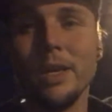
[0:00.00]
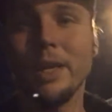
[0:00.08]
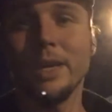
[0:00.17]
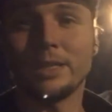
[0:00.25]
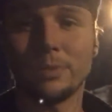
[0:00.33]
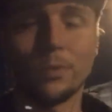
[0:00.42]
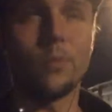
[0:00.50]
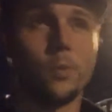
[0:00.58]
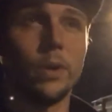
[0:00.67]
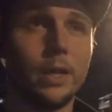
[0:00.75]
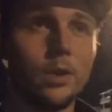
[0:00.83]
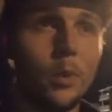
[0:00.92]
It's
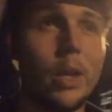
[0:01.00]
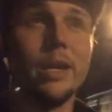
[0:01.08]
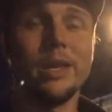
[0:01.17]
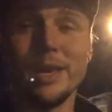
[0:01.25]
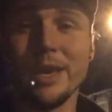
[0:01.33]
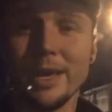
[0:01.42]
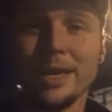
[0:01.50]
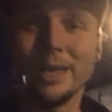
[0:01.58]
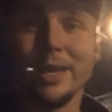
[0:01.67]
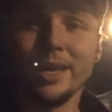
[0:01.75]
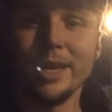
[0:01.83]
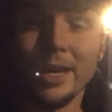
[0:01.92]
really windy.
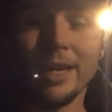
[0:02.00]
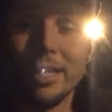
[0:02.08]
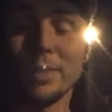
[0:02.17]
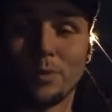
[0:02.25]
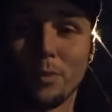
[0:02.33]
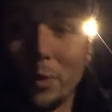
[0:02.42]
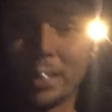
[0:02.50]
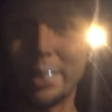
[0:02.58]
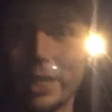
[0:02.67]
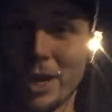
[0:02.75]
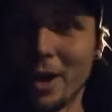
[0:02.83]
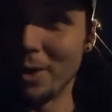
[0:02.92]
It's
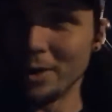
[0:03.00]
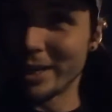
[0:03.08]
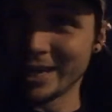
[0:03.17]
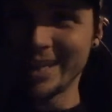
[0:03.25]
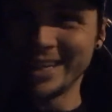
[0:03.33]
really cold.